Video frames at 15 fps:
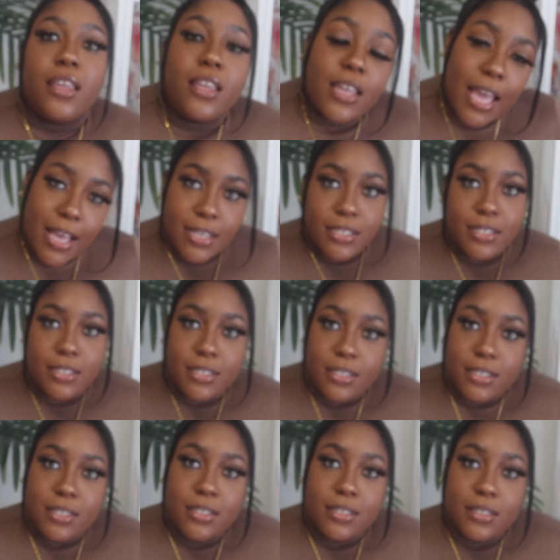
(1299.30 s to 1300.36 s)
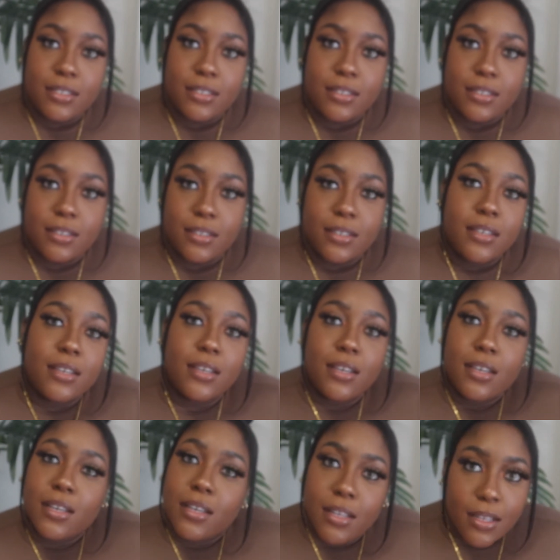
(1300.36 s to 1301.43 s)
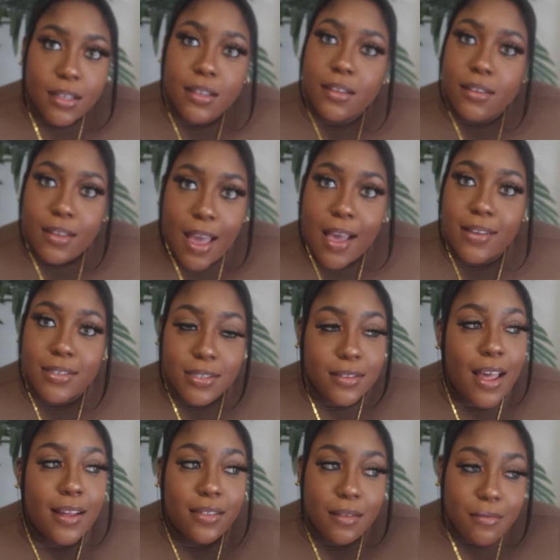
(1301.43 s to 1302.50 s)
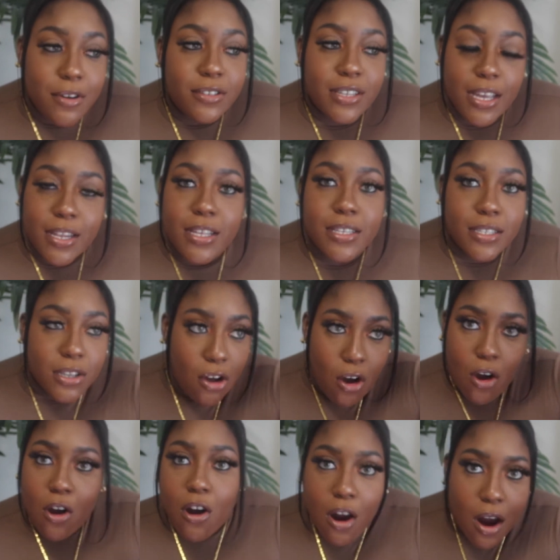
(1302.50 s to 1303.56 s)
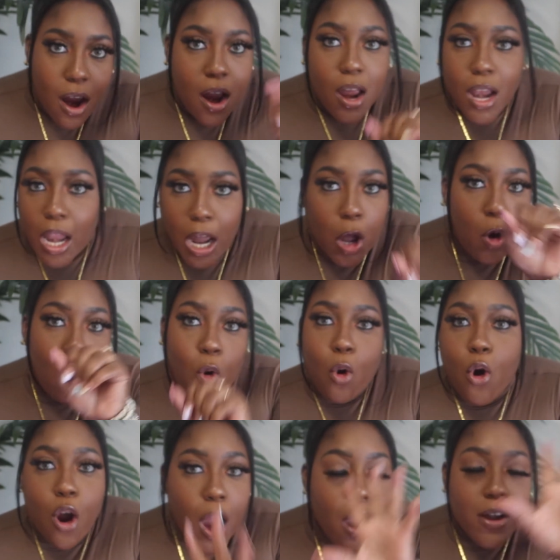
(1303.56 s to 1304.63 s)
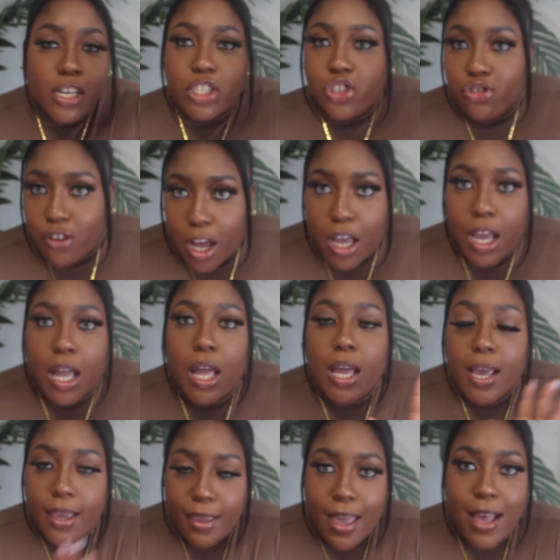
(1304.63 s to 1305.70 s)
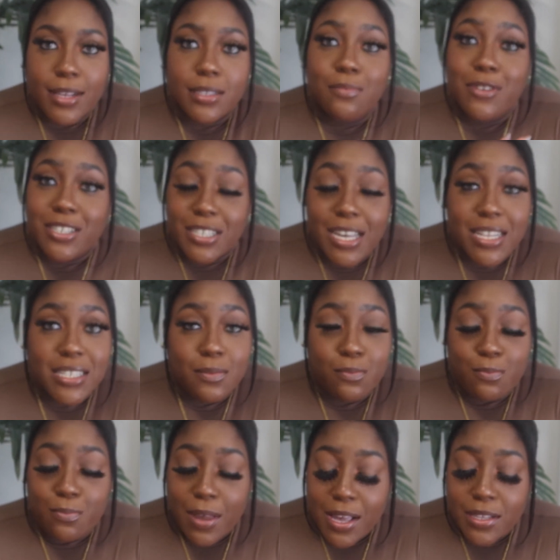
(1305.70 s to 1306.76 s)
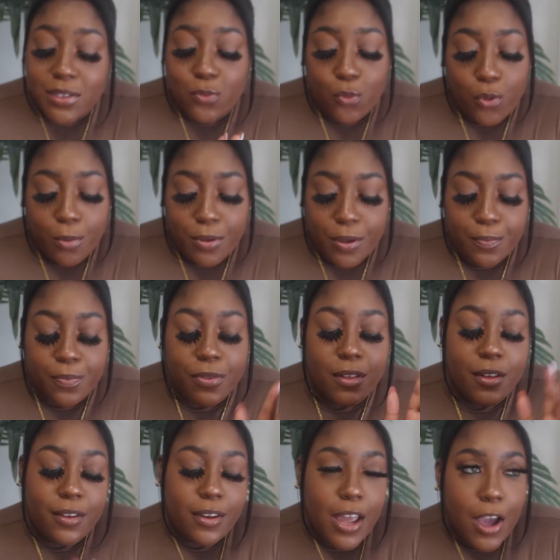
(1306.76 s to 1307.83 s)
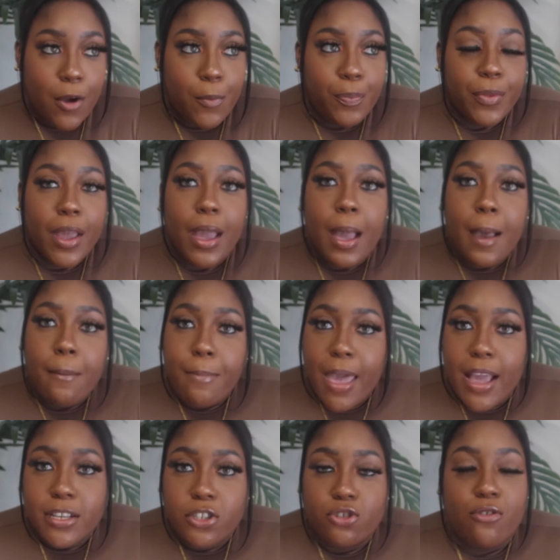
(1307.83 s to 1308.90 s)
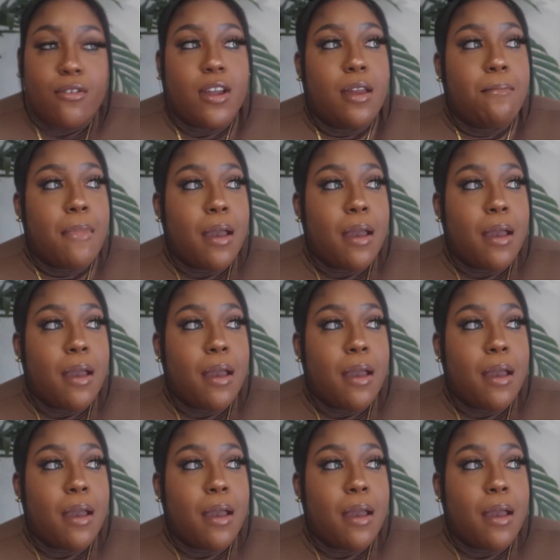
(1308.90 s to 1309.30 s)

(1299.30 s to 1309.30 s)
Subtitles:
Yes. Yes, like the Mercedes car, like a car, a truck. Yes, Mercedes-Benz Woman. Now, backstory.